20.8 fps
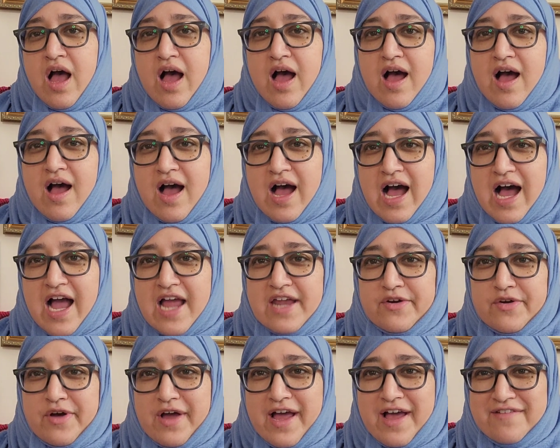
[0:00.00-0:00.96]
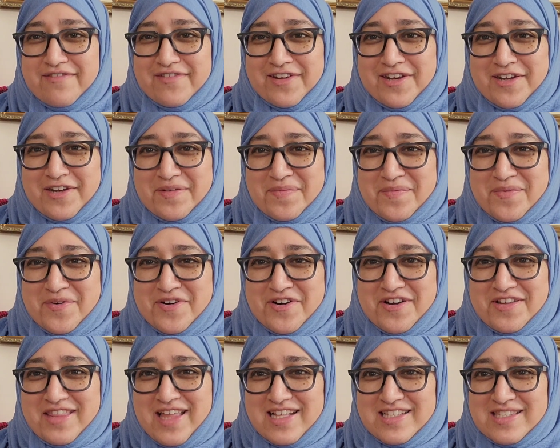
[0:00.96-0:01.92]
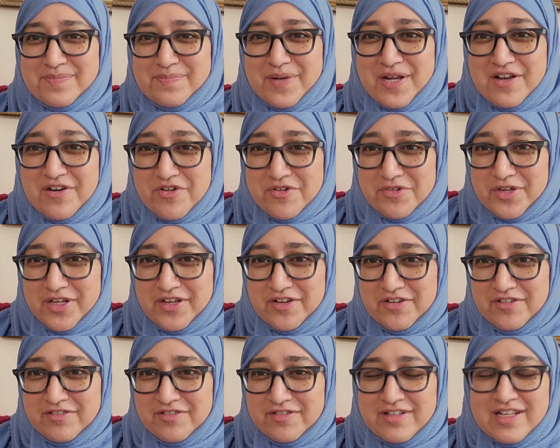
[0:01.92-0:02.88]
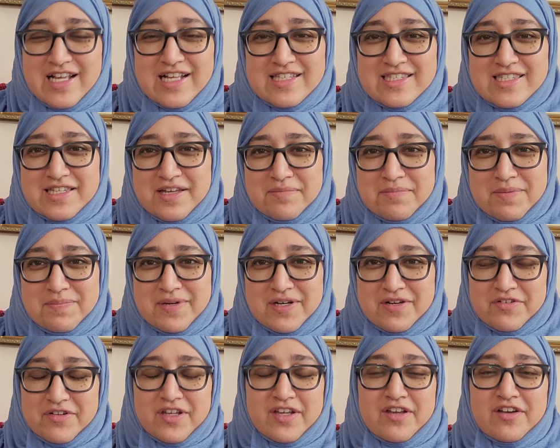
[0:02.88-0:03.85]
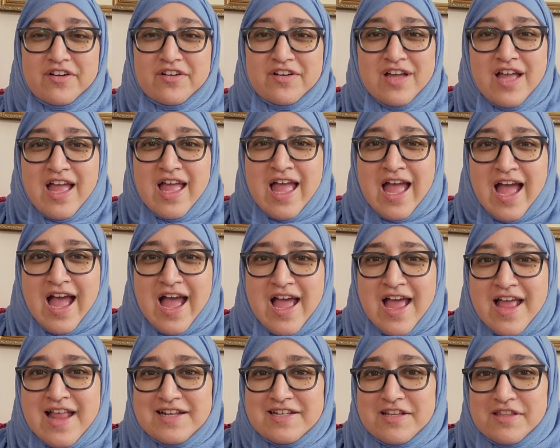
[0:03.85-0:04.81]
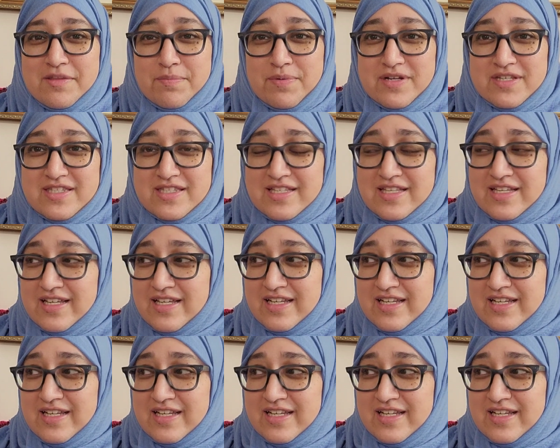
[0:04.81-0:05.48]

Uh, I don't have it anymore. That's Pinocchio. It's Zombie Pinocchio. And I to the person...